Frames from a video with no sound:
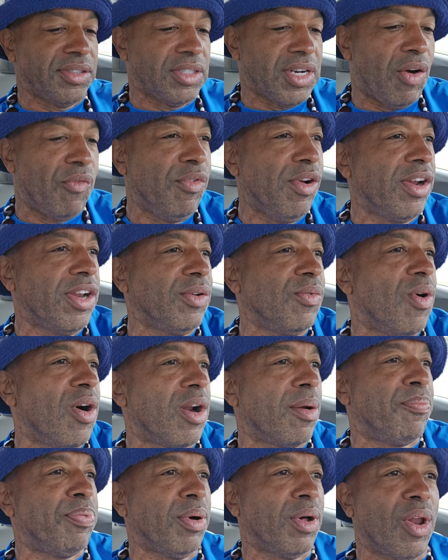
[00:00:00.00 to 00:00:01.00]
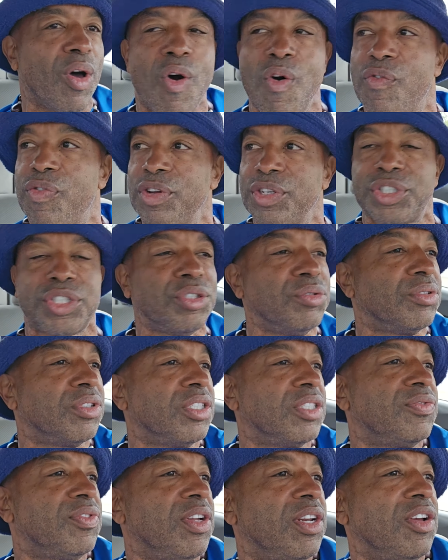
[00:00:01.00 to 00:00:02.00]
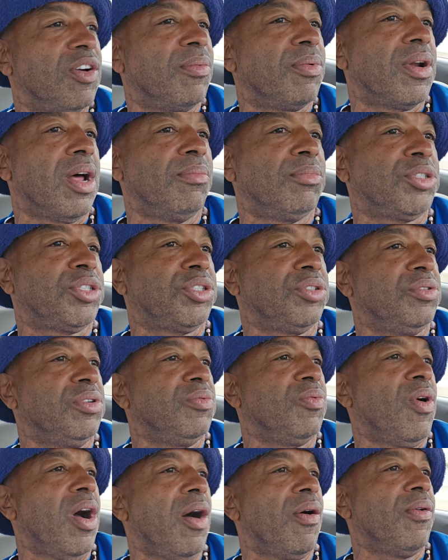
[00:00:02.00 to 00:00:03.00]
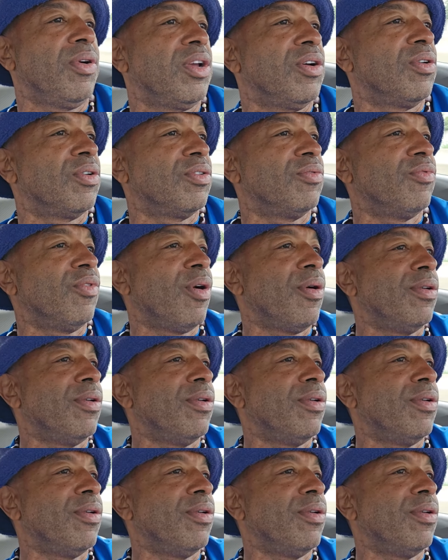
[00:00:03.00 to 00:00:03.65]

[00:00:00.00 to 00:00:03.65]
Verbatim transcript: I really want to pull over and shoot this video, but I'm going to shoot it while we're on the